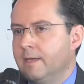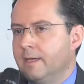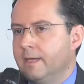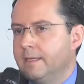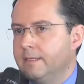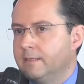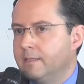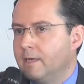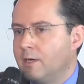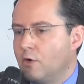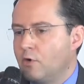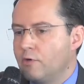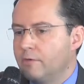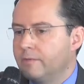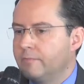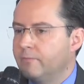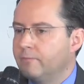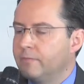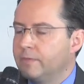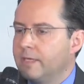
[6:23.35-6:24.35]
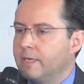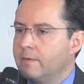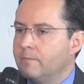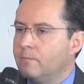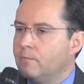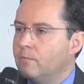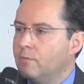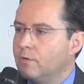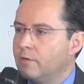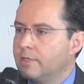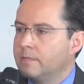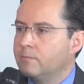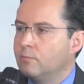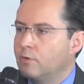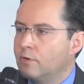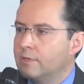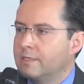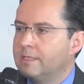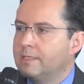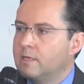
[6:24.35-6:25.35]
and now there are more and
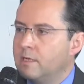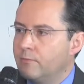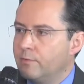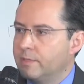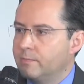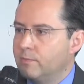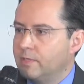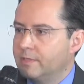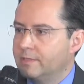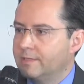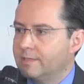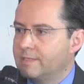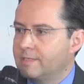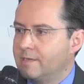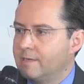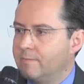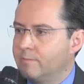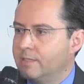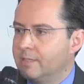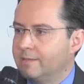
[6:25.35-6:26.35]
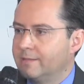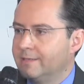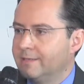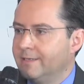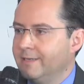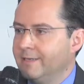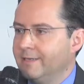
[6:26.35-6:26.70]
more gigawatt markets coming,